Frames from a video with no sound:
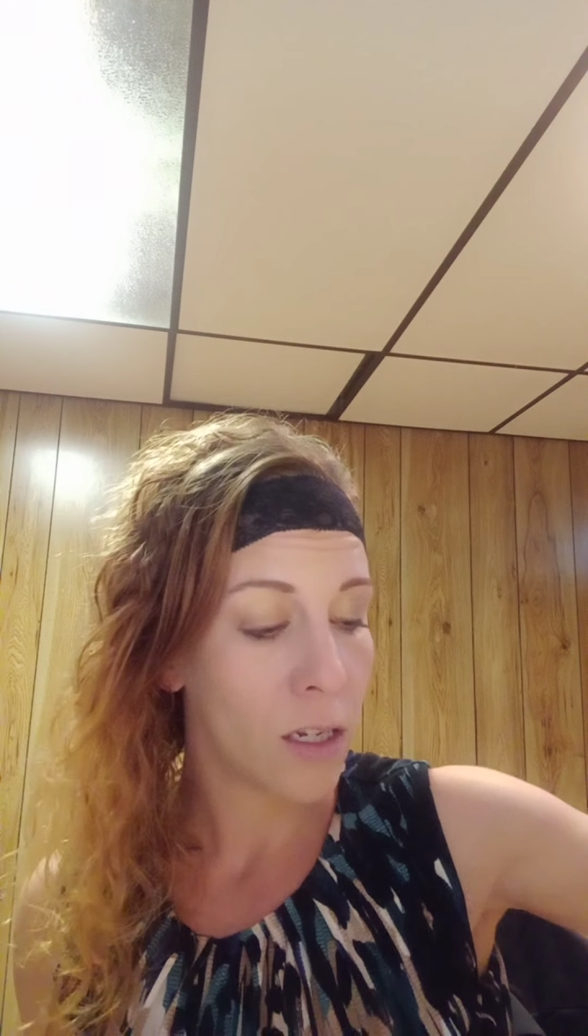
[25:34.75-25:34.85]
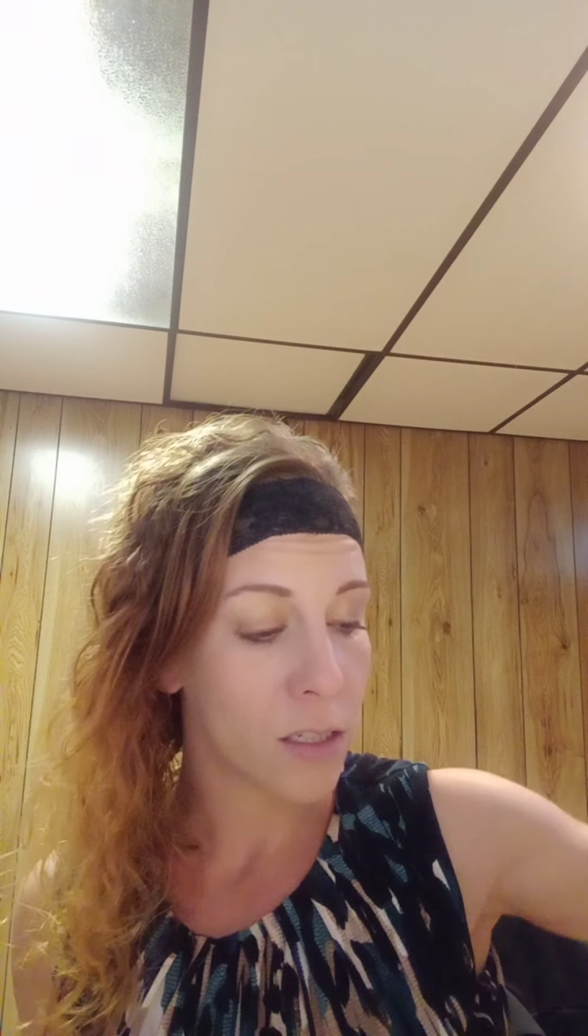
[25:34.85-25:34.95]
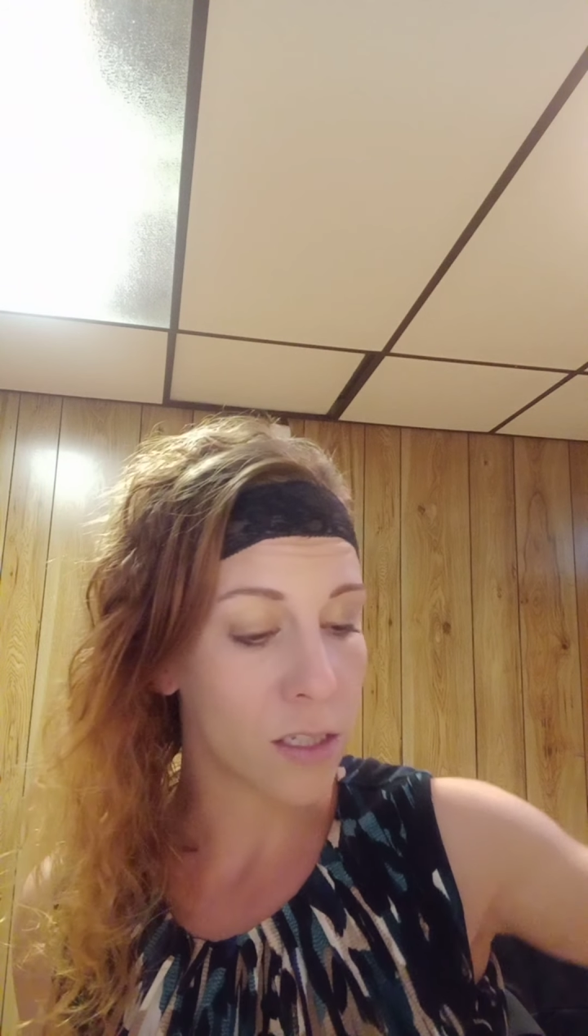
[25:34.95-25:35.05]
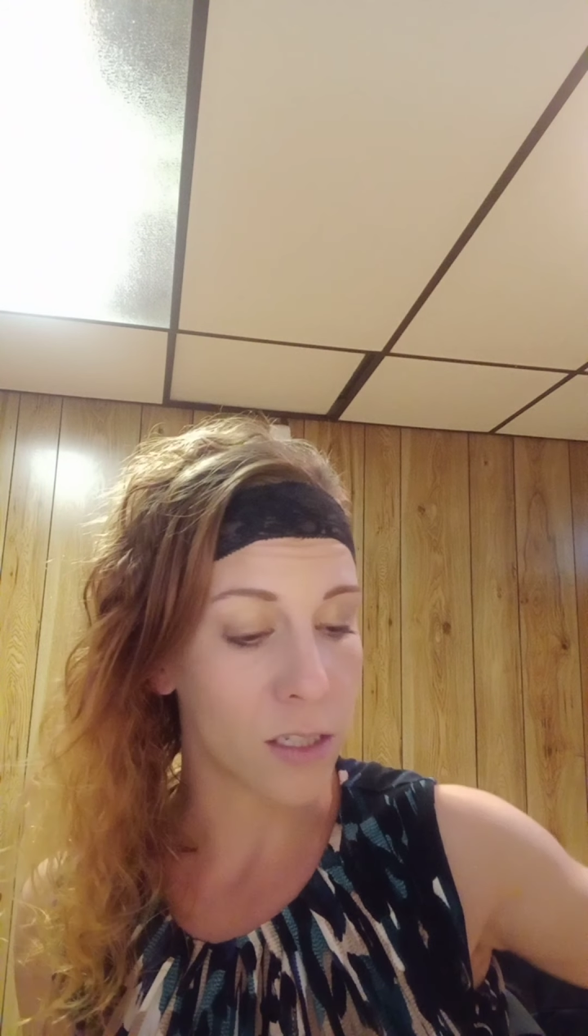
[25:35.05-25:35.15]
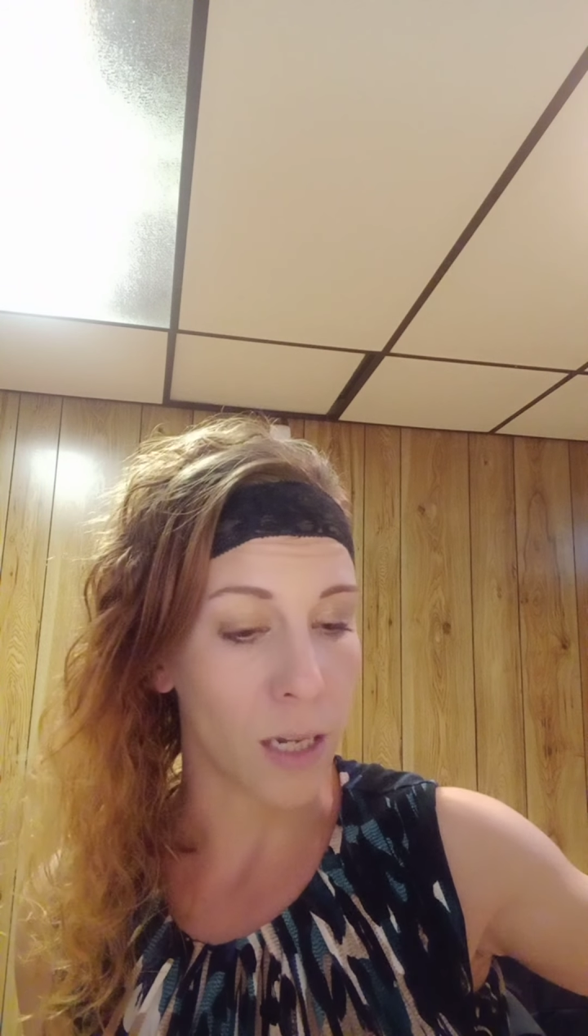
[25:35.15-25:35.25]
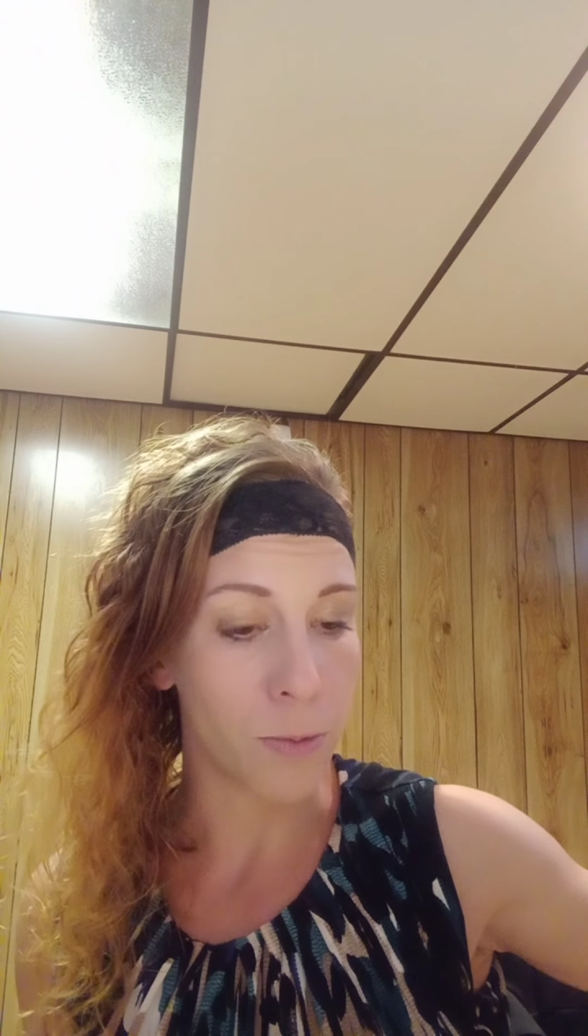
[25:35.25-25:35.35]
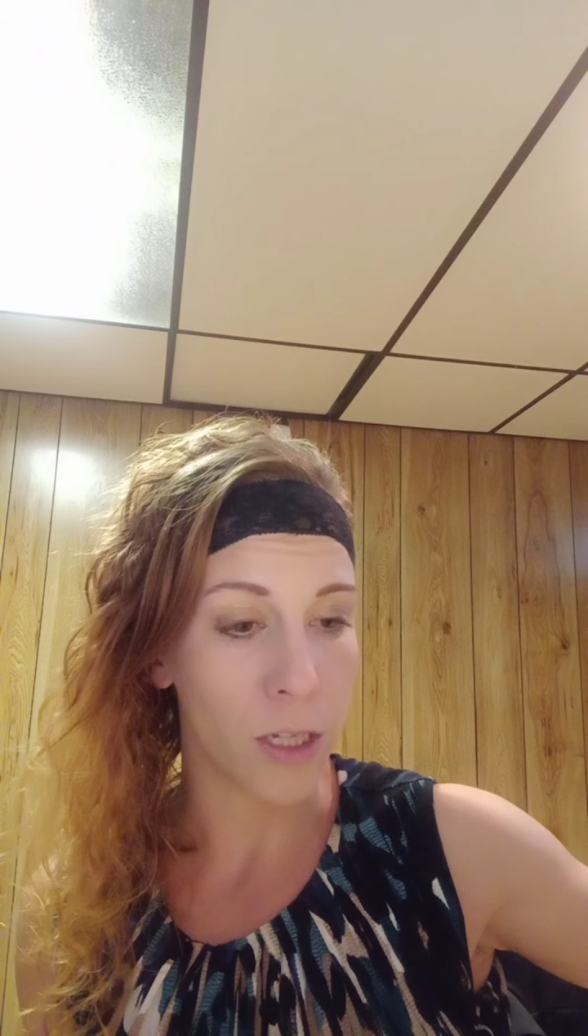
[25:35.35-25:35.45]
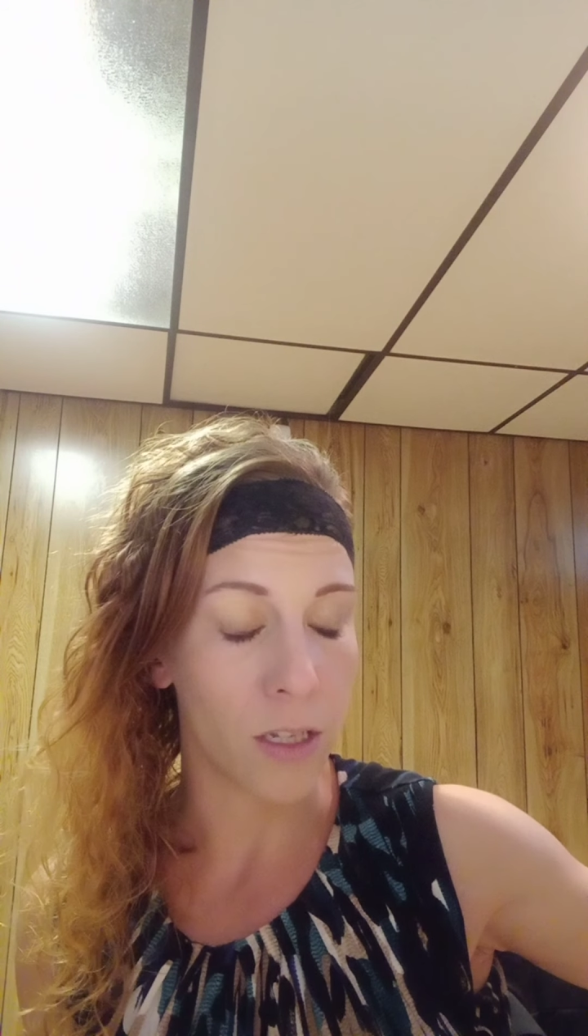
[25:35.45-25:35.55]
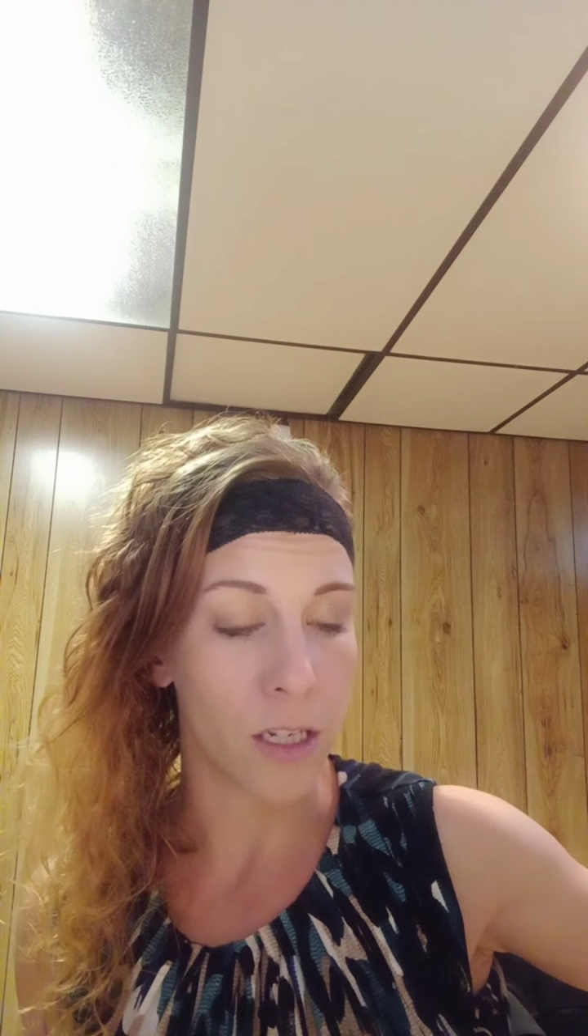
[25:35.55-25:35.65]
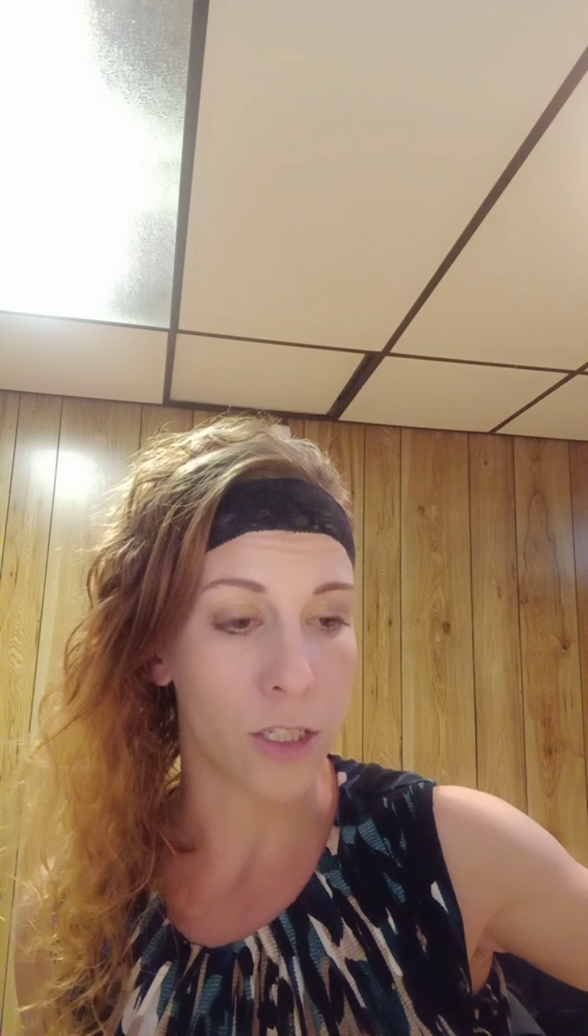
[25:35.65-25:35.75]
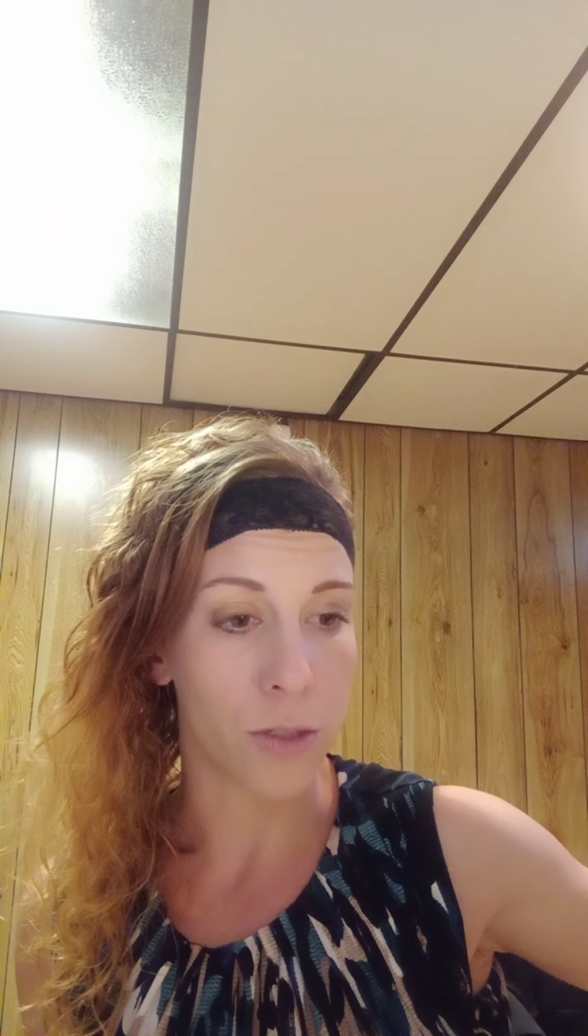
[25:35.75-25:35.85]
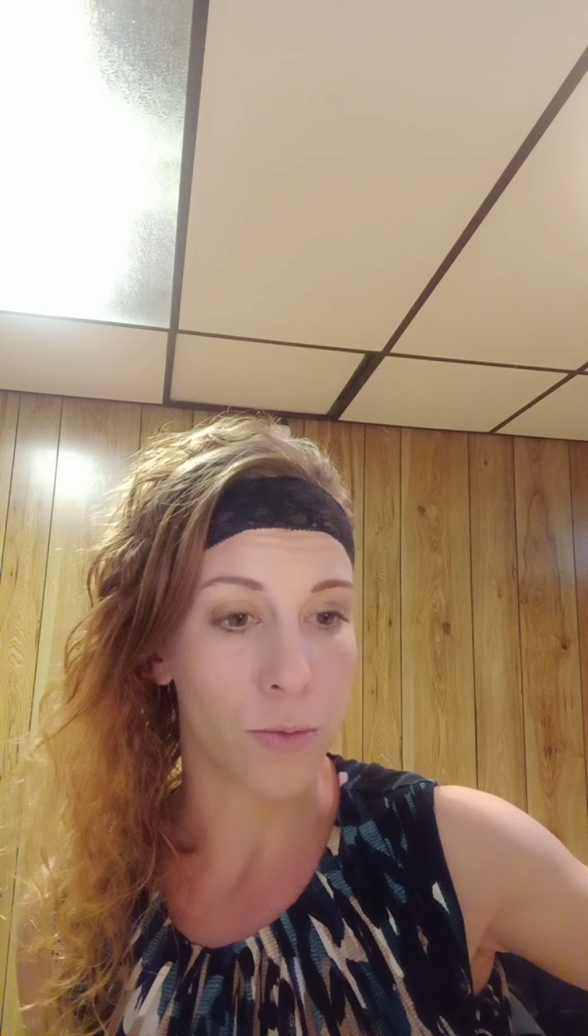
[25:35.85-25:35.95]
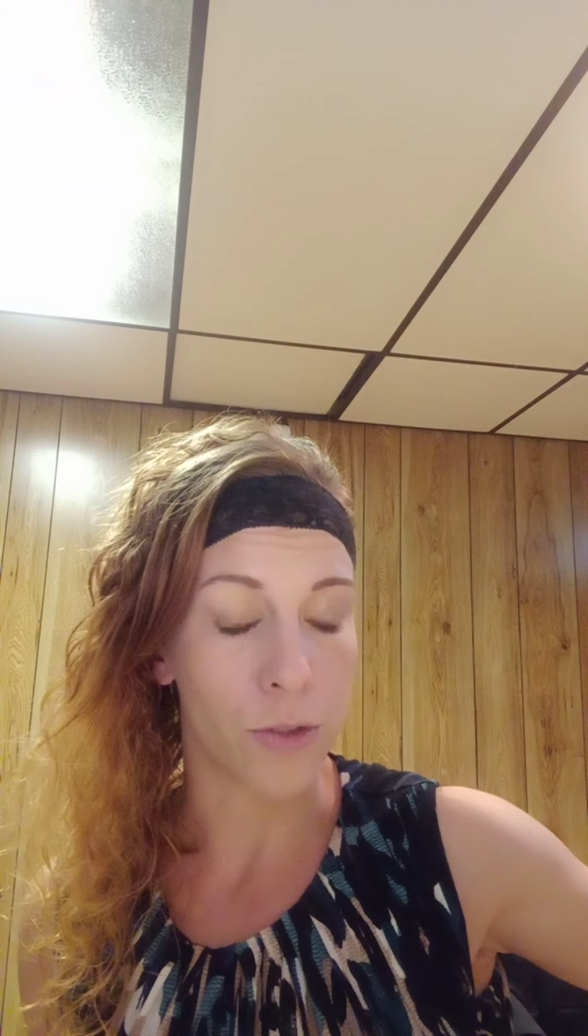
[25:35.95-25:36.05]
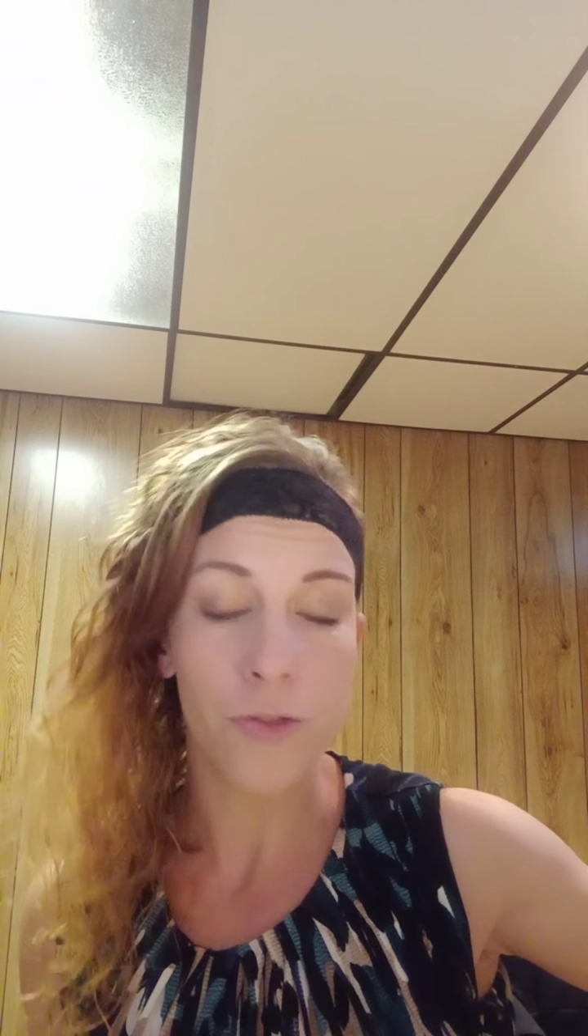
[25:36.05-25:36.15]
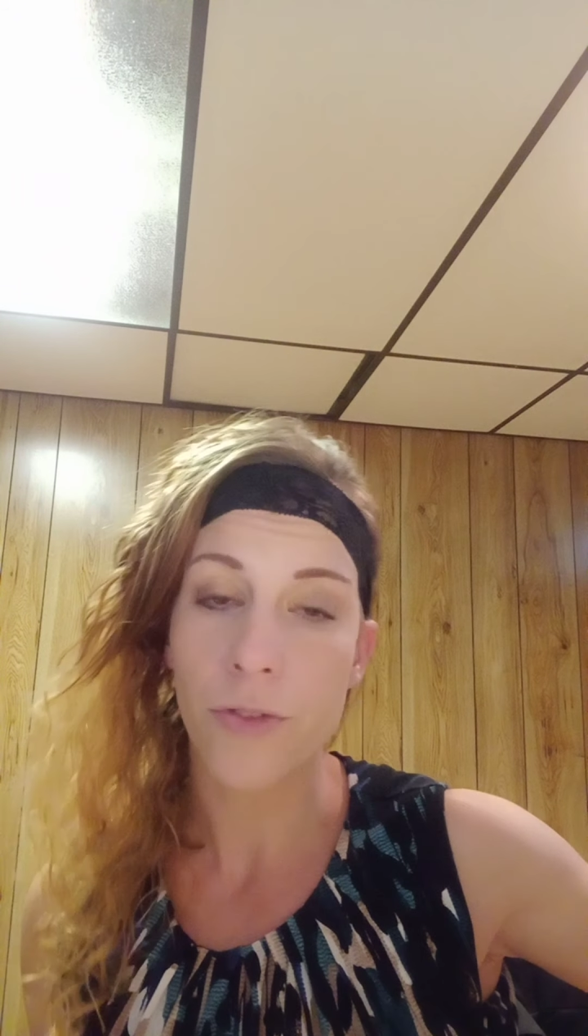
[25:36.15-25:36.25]
stepped on the edge of the
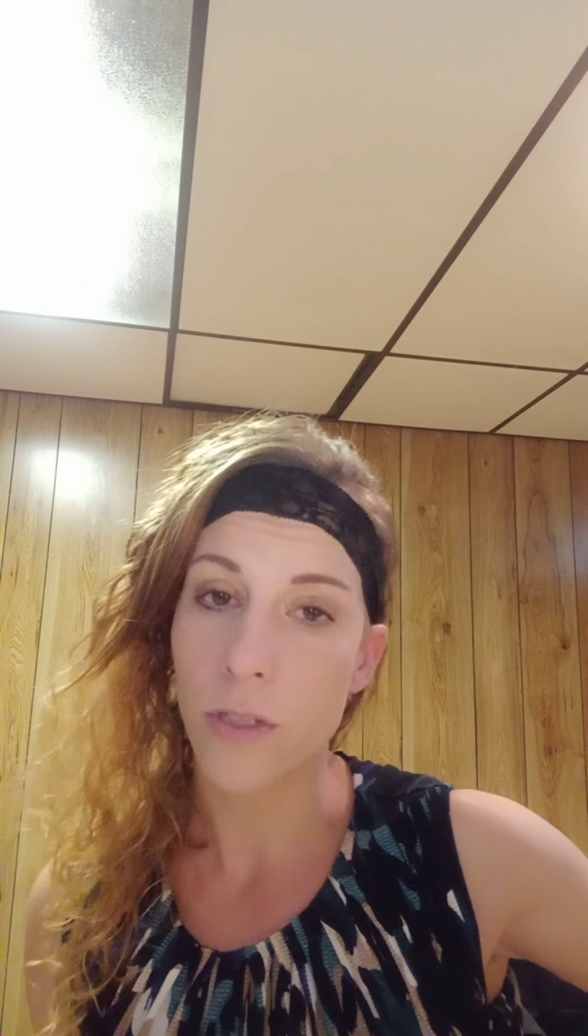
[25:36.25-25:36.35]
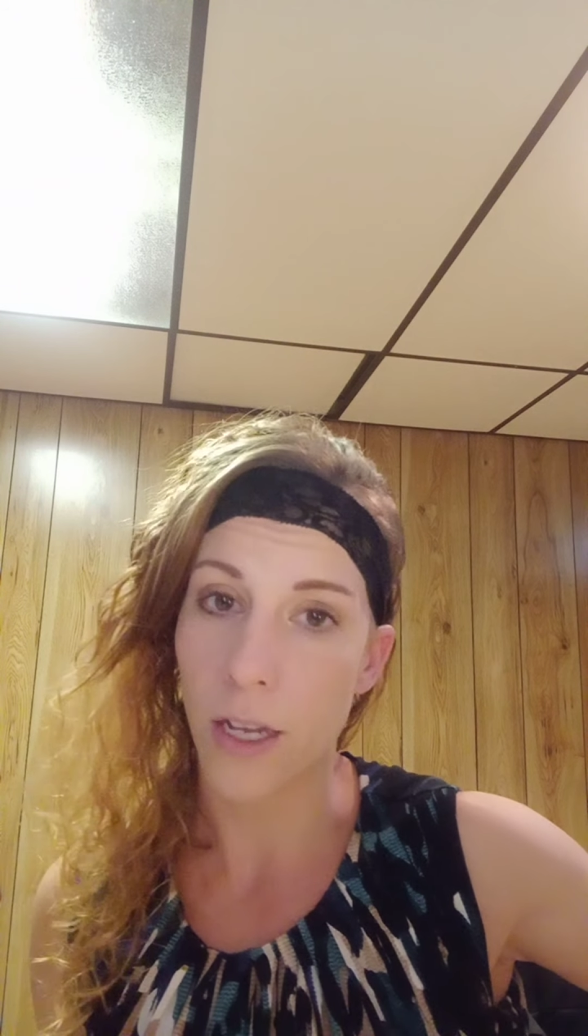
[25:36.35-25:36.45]
roof,